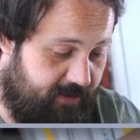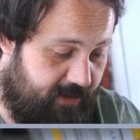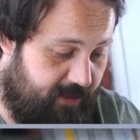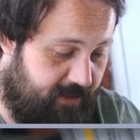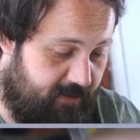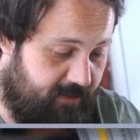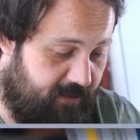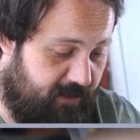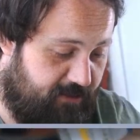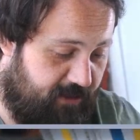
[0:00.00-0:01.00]
and
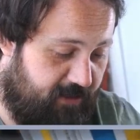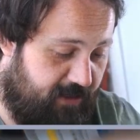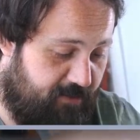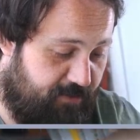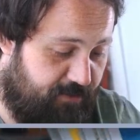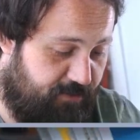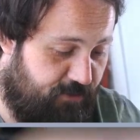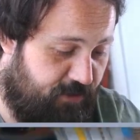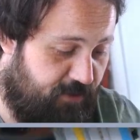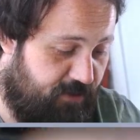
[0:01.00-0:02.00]
electric type
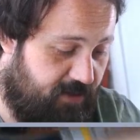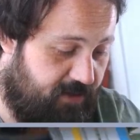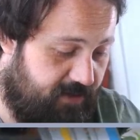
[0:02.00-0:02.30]
Pokemon.